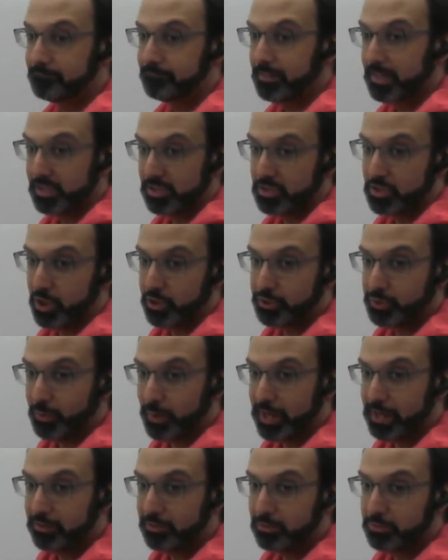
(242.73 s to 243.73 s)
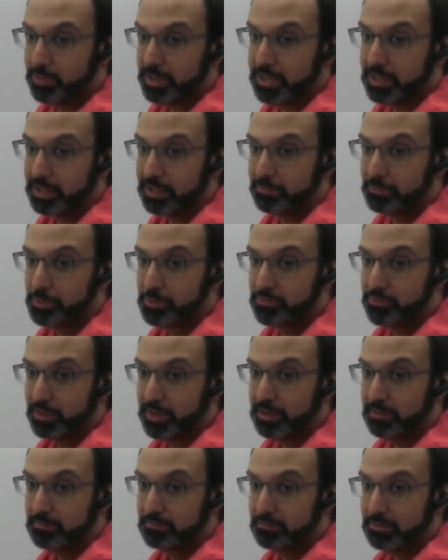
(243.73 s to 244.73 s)
This is also why a 3D
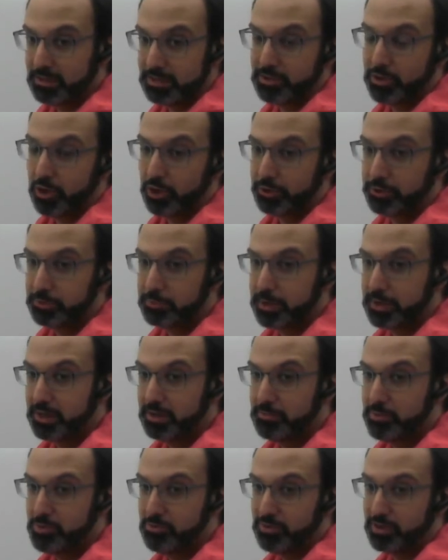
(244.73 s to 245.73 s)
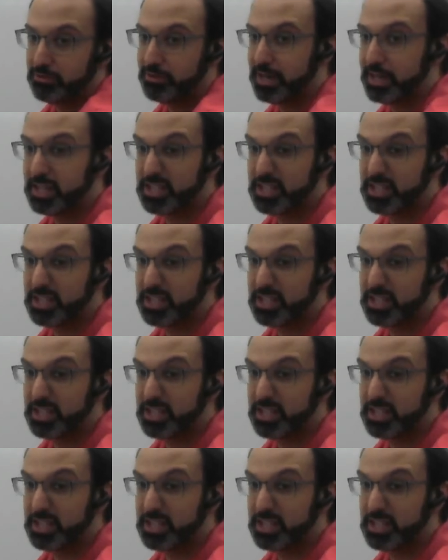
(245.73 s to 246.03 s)
movie is called a 3D movie, right?